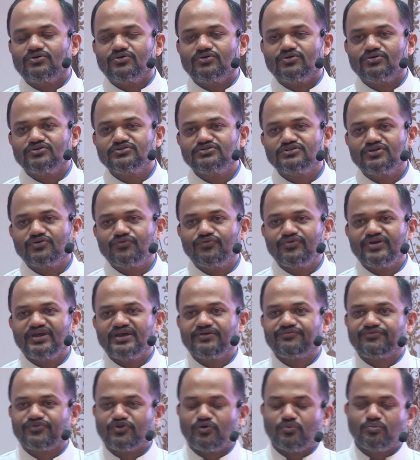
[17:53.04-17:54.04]
On the way
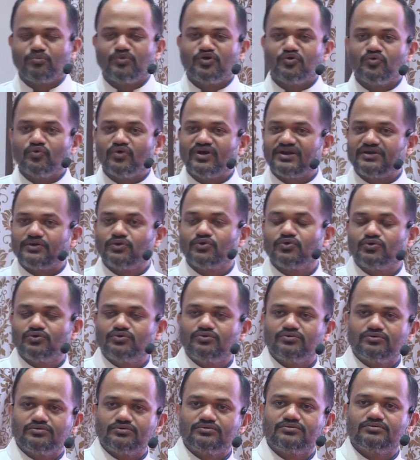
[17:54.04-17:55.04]
from Mahua
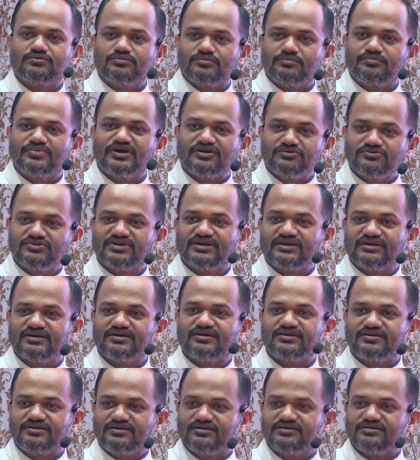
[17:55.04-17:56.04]
to
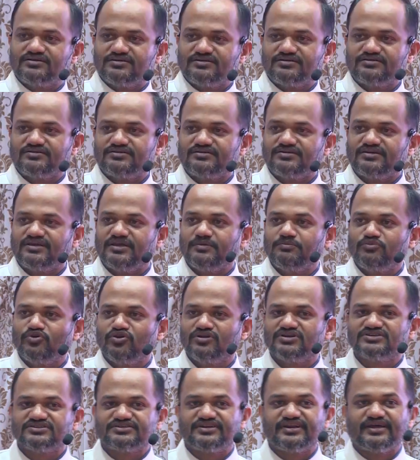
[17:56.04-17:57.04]
Bhavnagar,
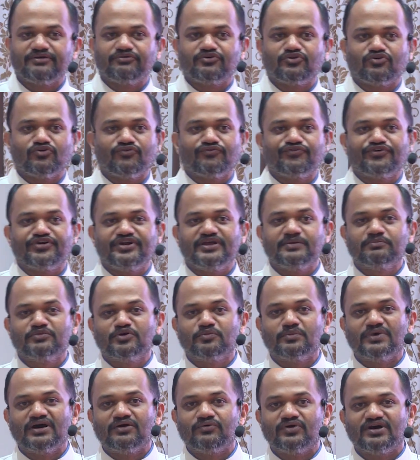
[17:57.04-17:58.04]
ambulance driver offered him a
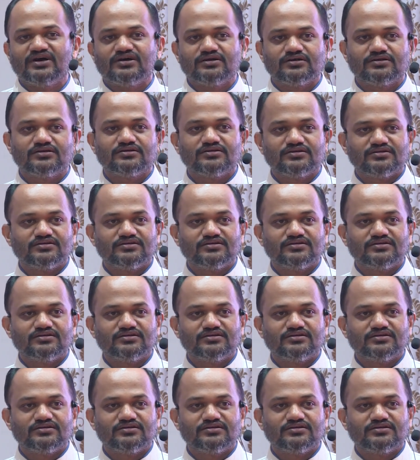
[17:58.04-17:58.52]
mawa,